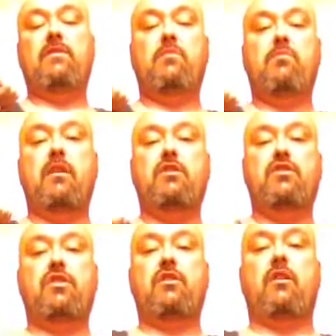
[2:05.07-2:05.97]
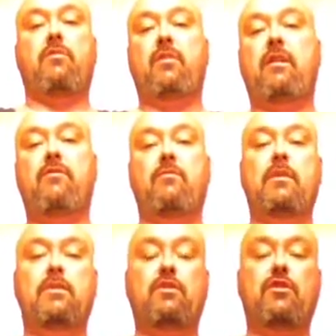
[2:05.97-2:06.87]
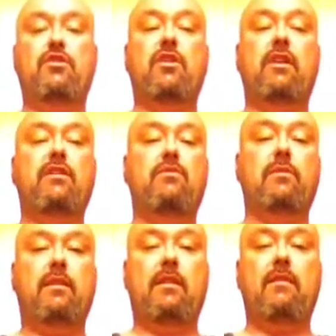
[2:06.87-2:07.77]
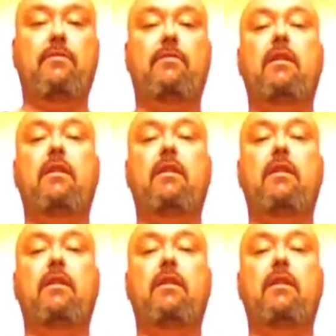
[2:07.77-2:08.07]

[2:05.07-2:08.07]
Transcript: the pressure on whatever muscle you're trying to relieve.